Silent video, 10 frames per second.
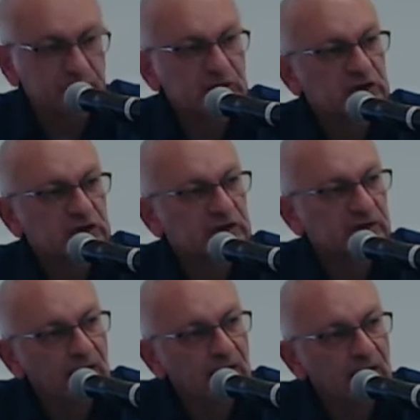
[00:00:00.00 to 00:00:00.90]

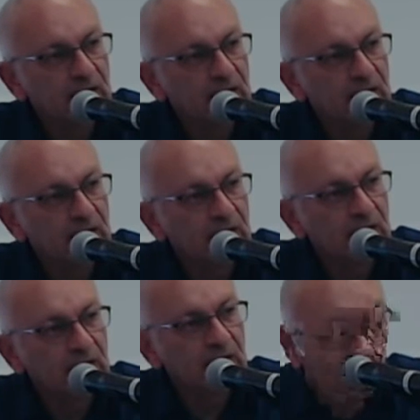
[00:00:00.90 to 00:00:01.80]
Michigan from
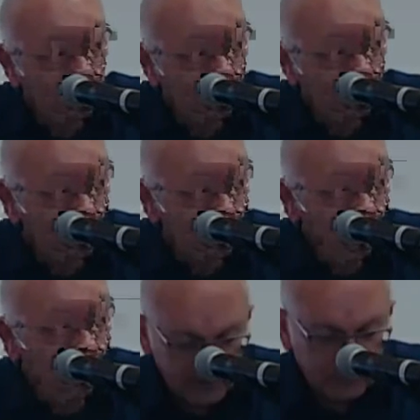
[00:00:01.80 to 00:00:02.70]

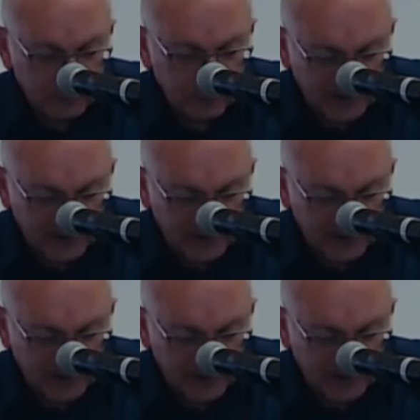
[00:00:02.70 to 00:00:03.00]
1981 to